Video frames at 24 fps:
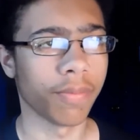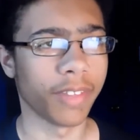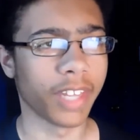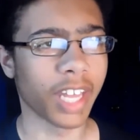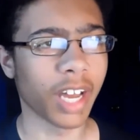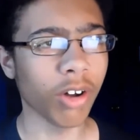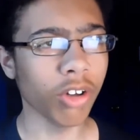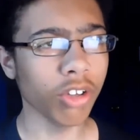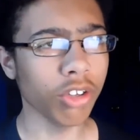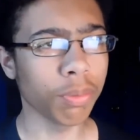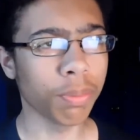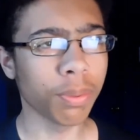
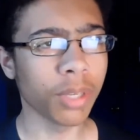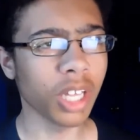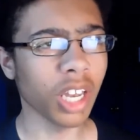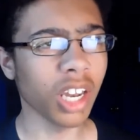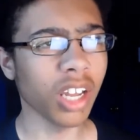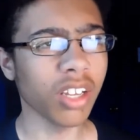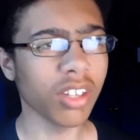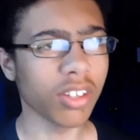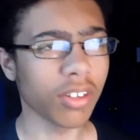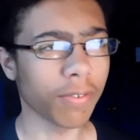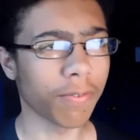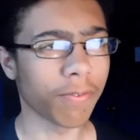now it's
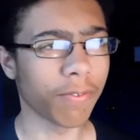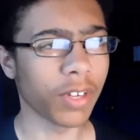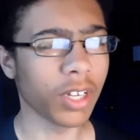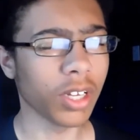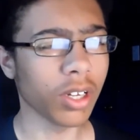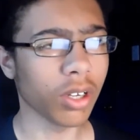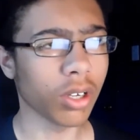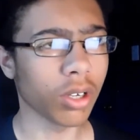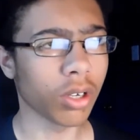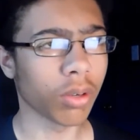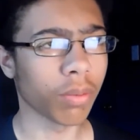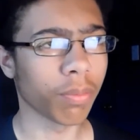beginning to
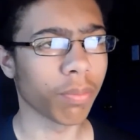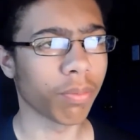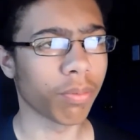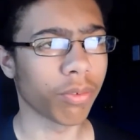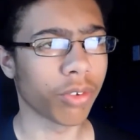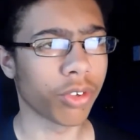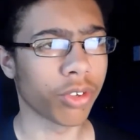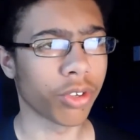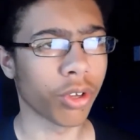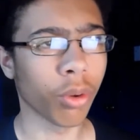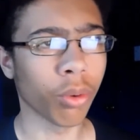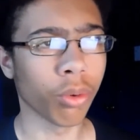feel
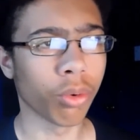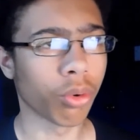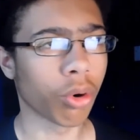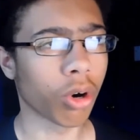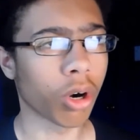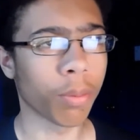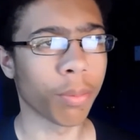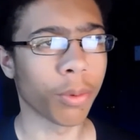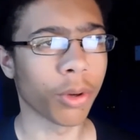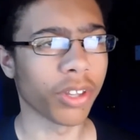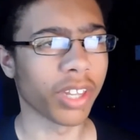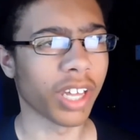so
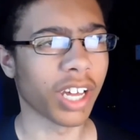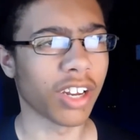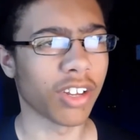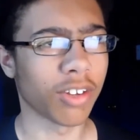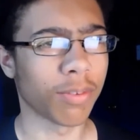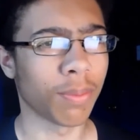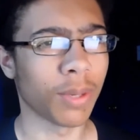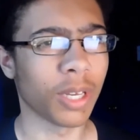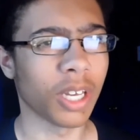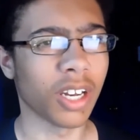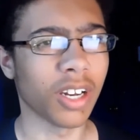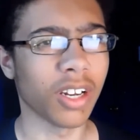normal that
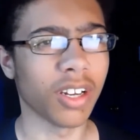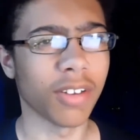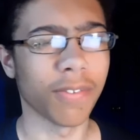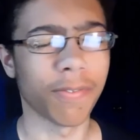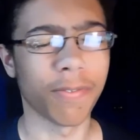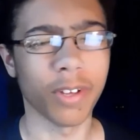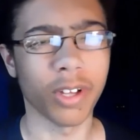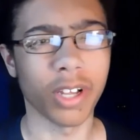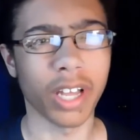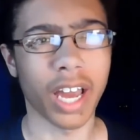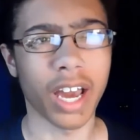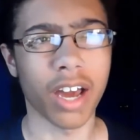it's beginning to
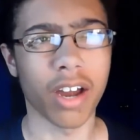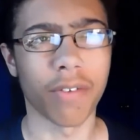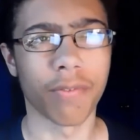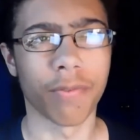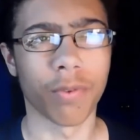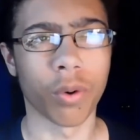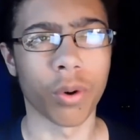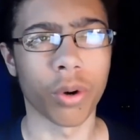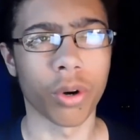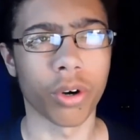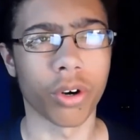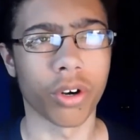feel out of
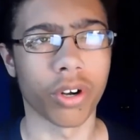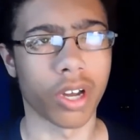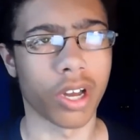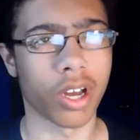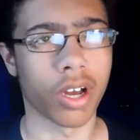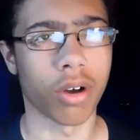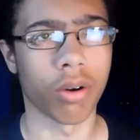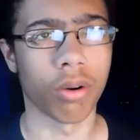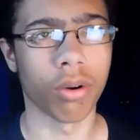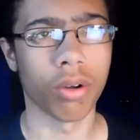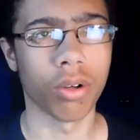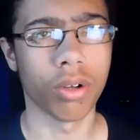order
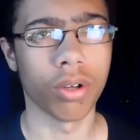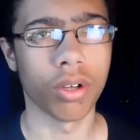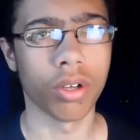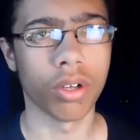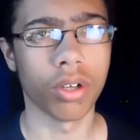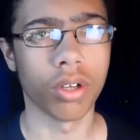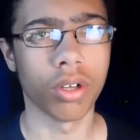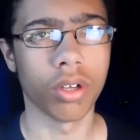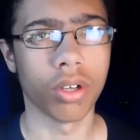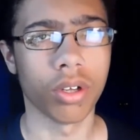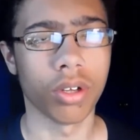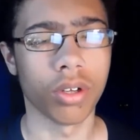now.
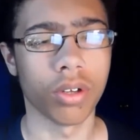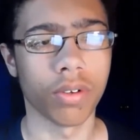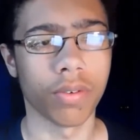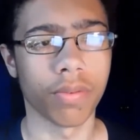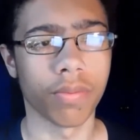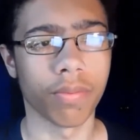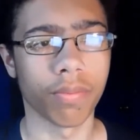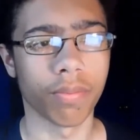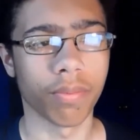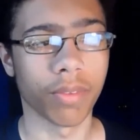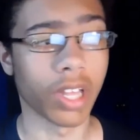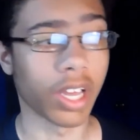
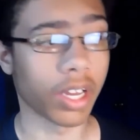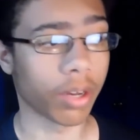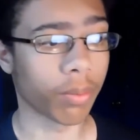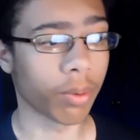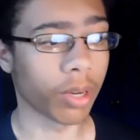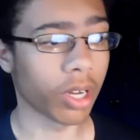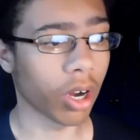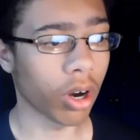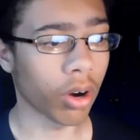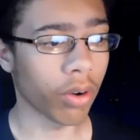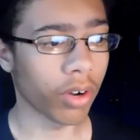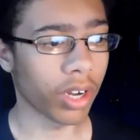Like,
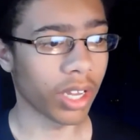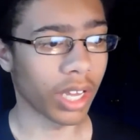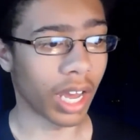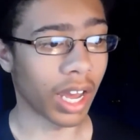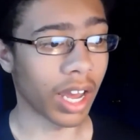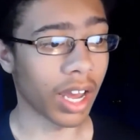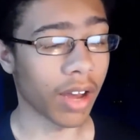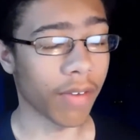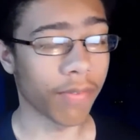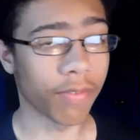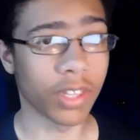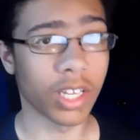we already
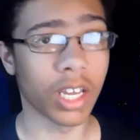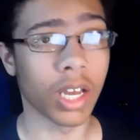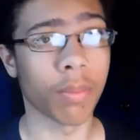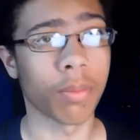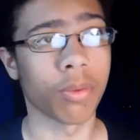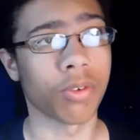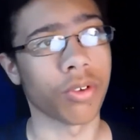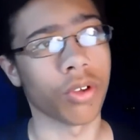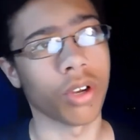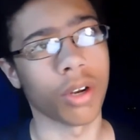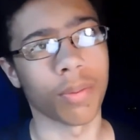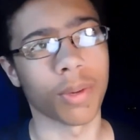have the
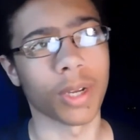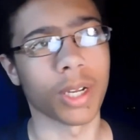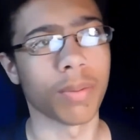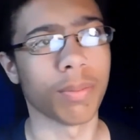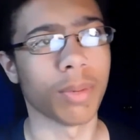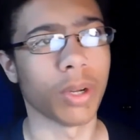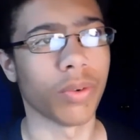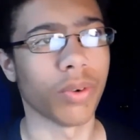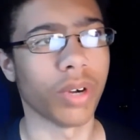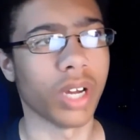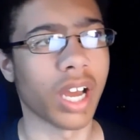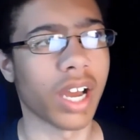episode I'm going to
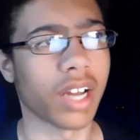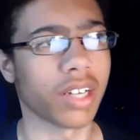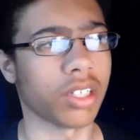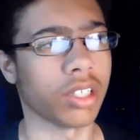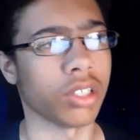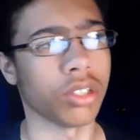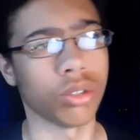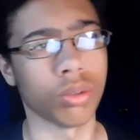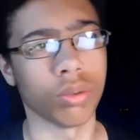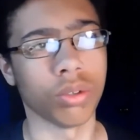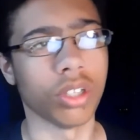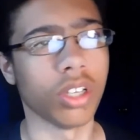be
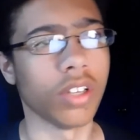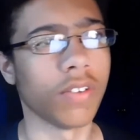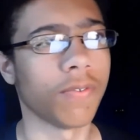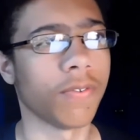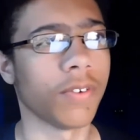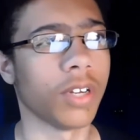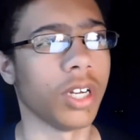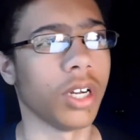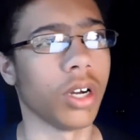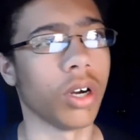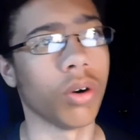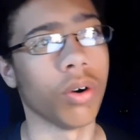reacting to in this
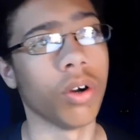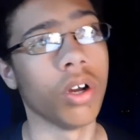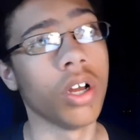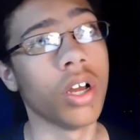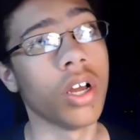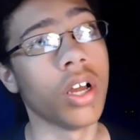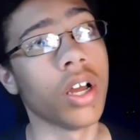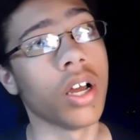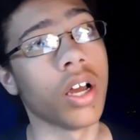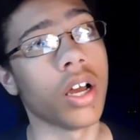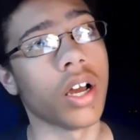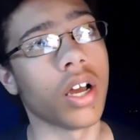video,
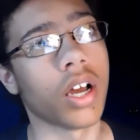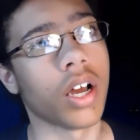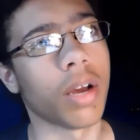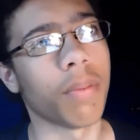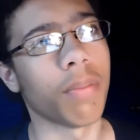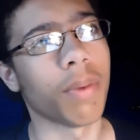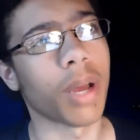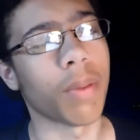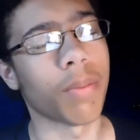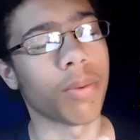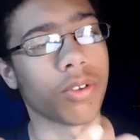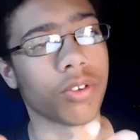
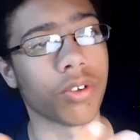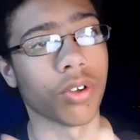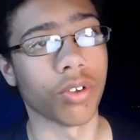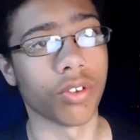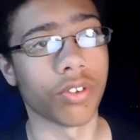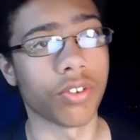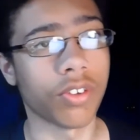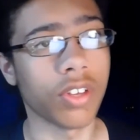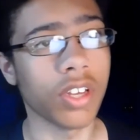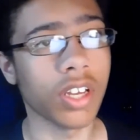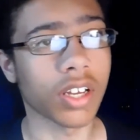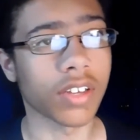um, episode
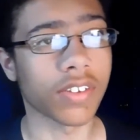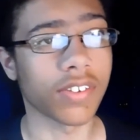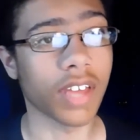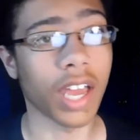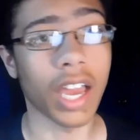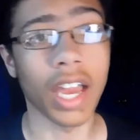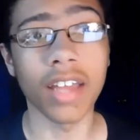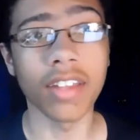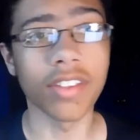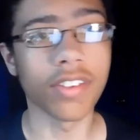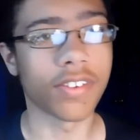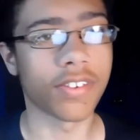6
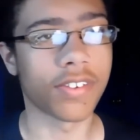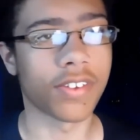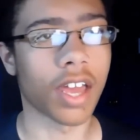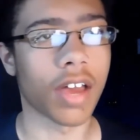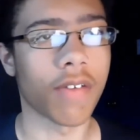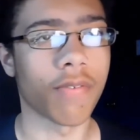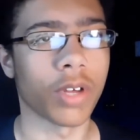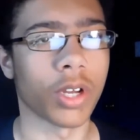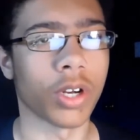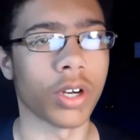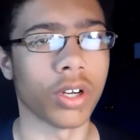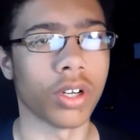and
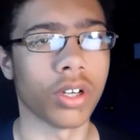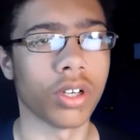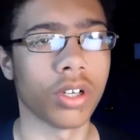7.